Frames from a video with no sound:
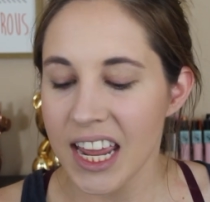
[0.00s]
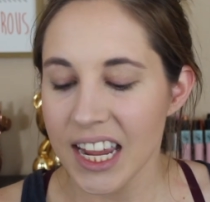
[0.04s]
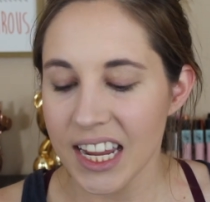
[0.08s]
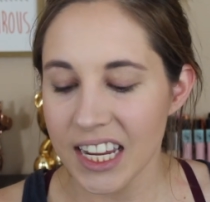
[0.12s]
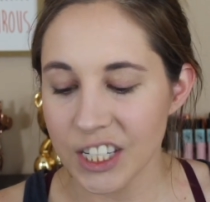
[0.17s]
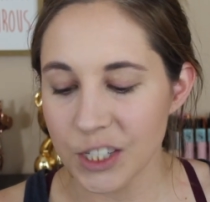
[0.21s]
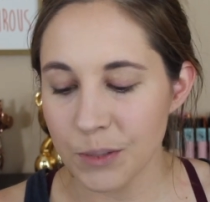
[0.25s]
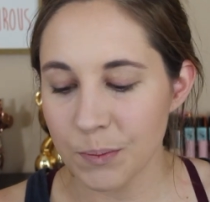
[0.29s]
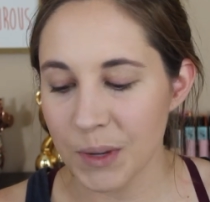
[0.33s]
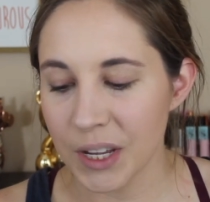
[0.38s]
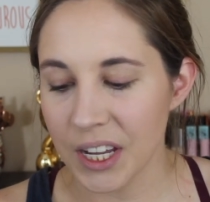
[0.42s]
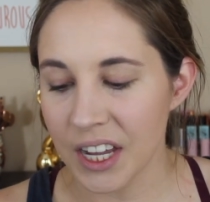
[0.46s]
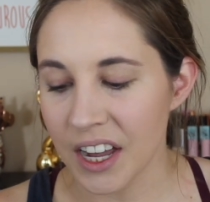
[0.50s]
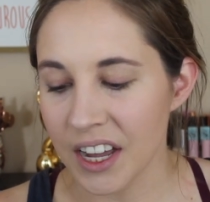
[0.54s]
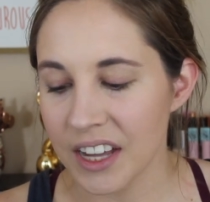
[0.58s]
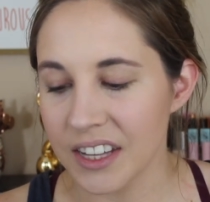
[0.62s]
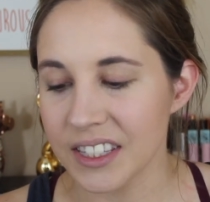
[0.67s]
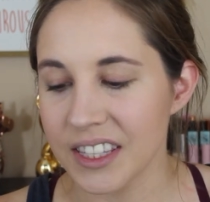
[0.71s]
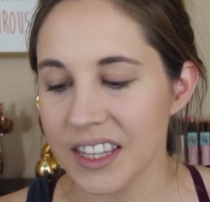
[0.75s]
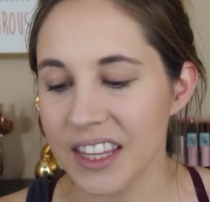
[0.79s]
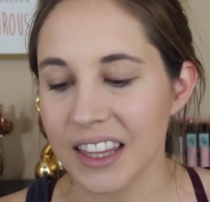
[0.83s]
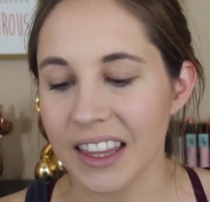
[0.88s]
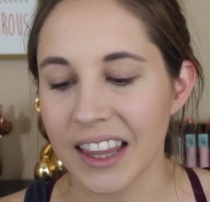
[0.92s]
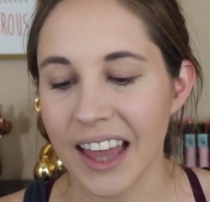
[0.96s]
is
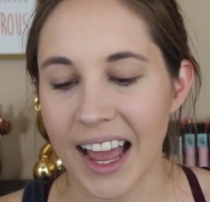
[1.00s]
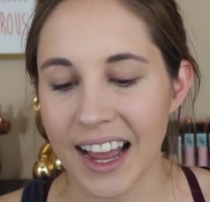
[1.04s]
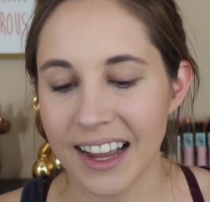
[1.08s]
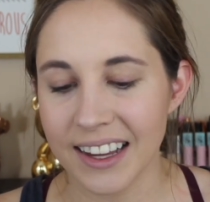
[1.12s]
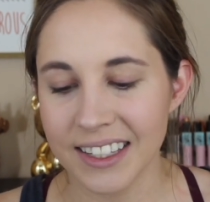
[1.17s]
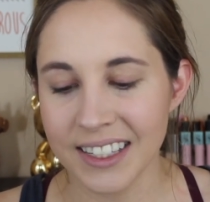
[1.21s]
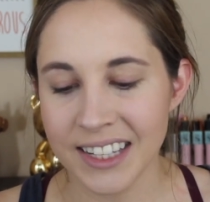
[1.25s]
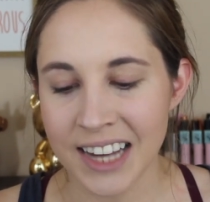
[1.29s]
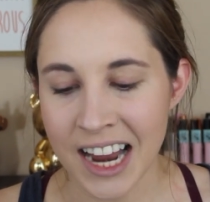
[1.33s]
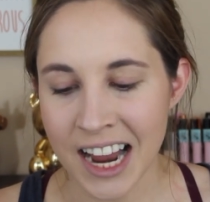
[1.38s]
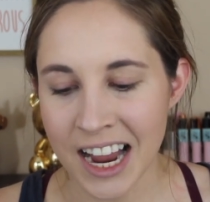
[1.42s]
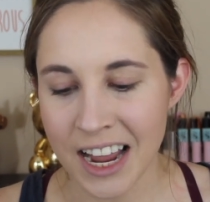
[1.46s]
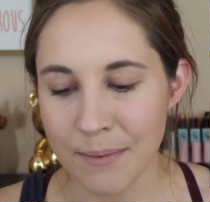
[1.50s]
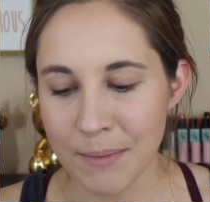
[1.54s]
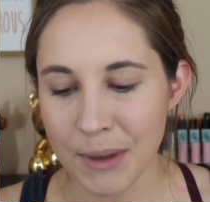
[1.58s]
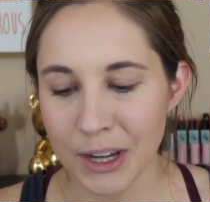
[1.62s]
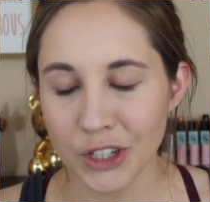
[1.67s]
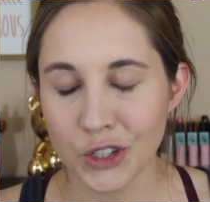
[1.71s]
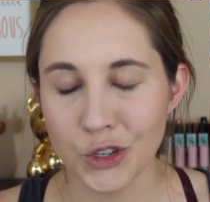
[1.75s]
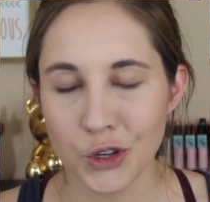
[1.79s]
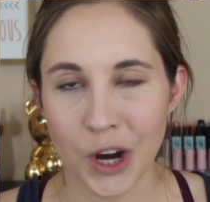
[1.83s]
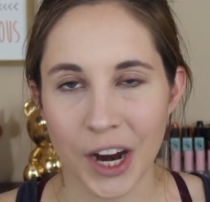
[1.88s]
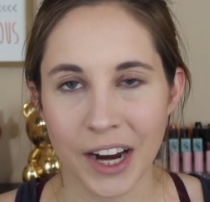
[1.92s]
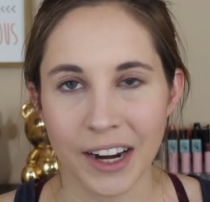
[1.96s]
because the last time
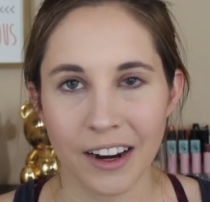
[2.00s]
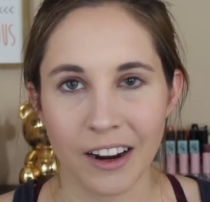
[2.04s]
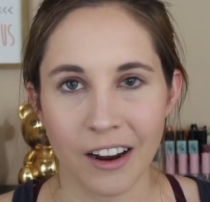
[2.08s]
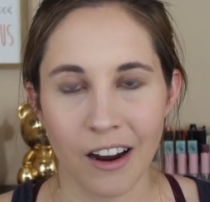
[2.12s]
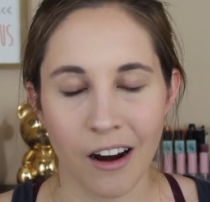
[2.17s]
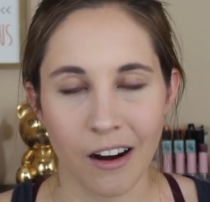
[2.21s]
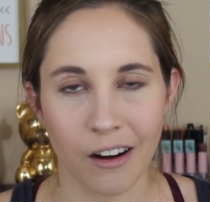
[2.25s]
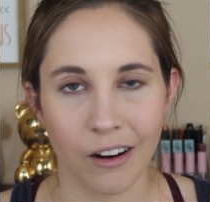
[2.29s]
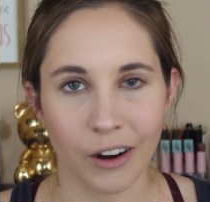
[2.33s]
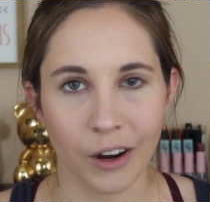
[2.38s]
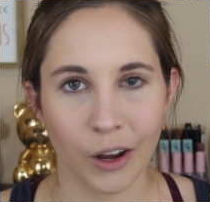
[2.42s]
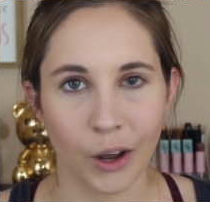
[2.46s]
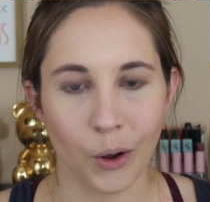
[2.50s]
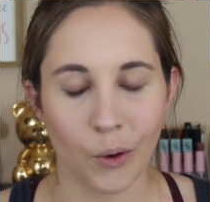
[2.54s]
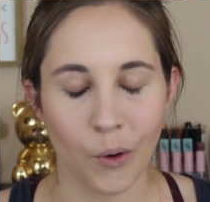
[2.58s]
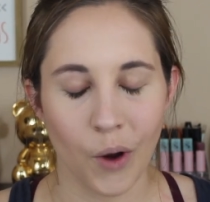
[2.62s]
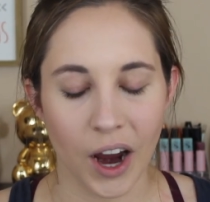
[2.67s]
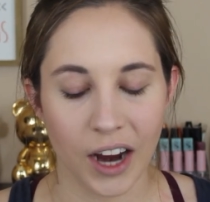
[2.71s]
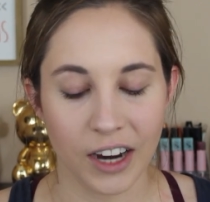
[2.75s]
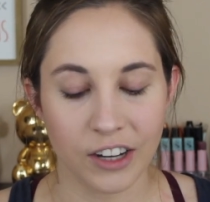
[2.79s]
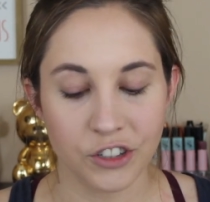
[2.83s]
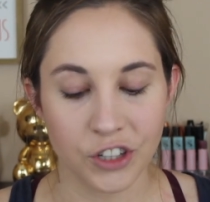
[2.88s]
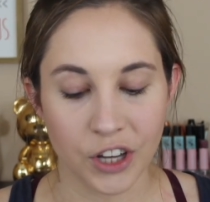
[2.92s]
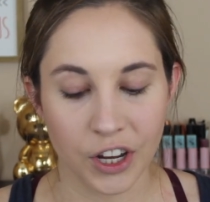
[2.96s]
I tried a Cargo
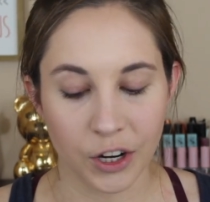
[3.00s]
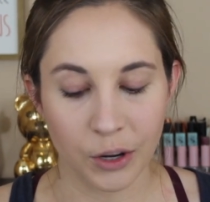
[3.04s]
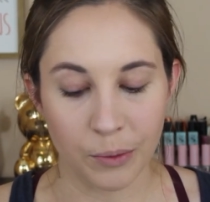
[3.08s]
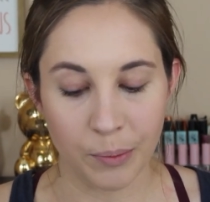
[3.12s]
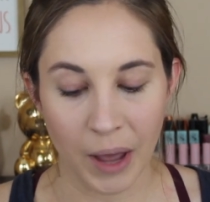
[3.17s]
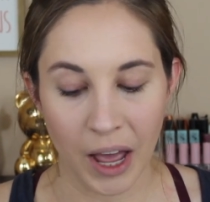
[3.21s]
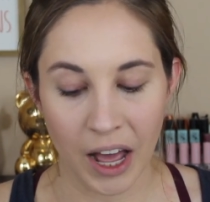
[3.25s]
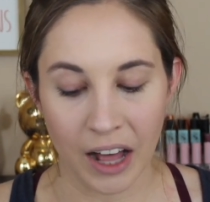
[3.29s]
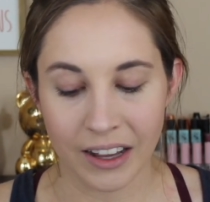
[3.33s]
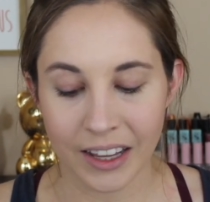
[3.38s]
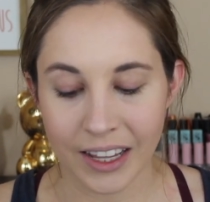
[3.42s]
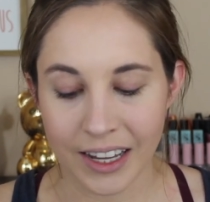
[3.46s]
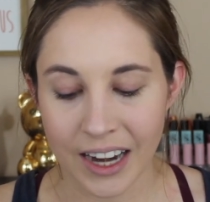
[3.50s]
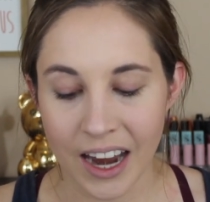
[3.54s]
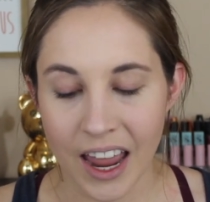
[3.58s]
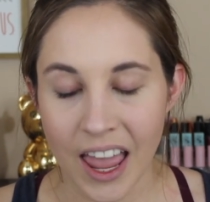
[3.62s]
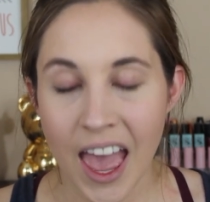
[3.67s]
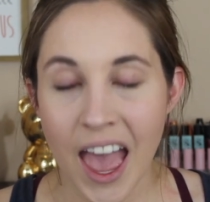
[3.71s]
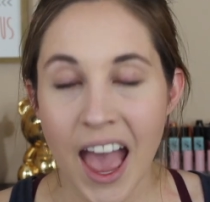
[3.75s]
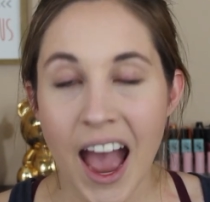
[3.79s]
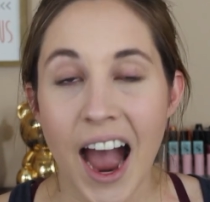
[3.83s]
eyeshadow palette,